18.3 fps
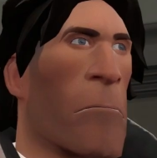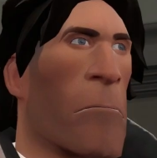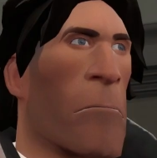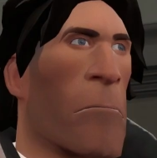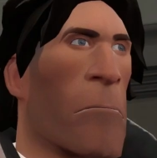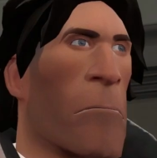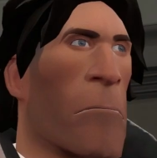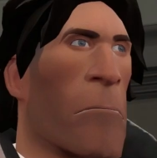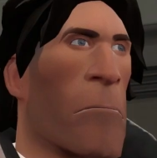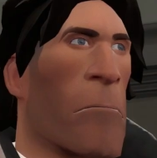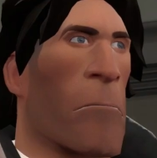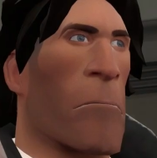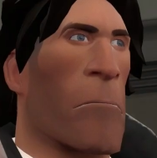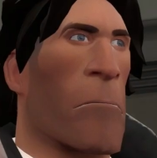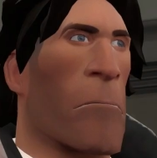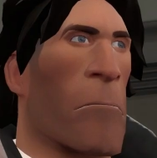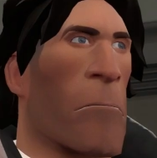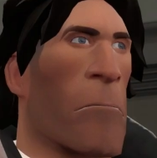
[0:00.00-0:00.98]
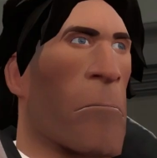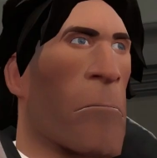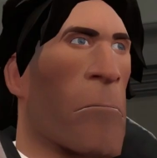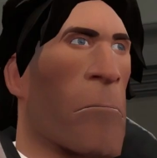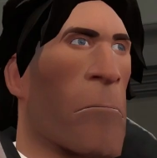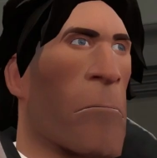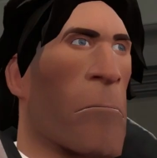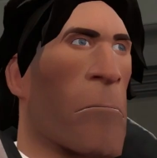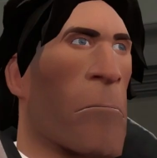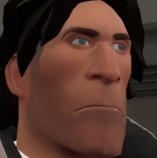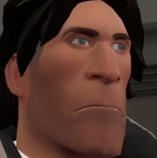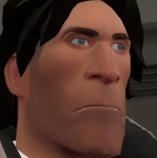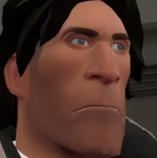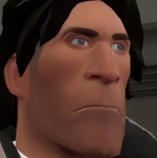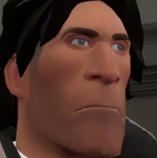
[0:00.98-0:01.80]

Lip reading: (no one is talking)